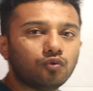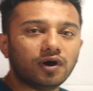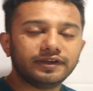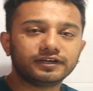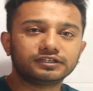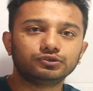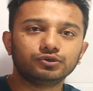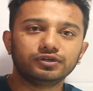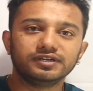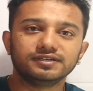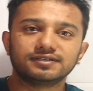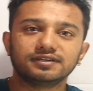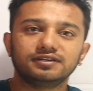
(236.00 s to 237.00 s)
what actually
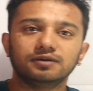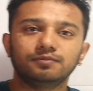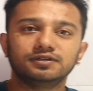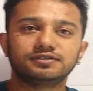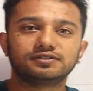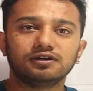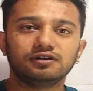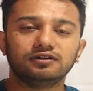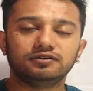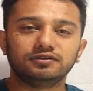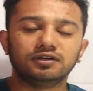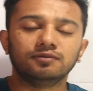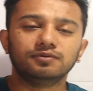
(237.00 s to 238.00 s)
is a double
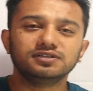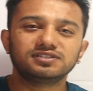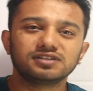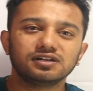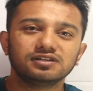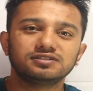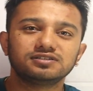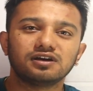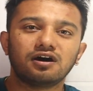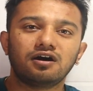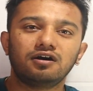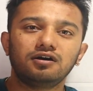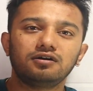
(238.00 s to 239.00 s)
salt? Double salts
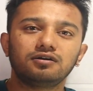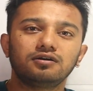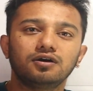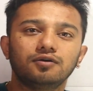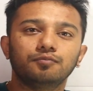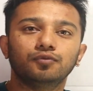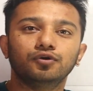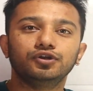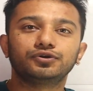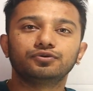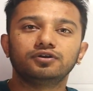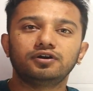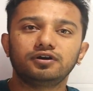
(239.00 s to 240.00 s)
are
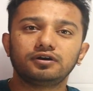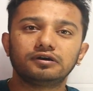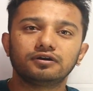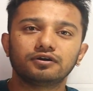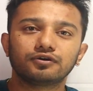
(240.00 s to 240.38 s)
molecular